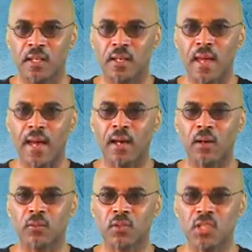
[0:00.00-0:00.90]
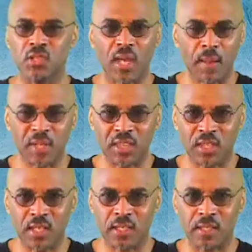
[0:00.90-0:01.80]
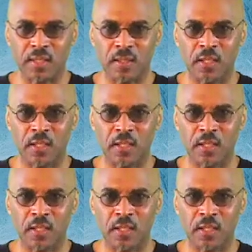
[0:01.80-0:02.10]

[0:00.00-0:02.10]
Now, this got me thinking.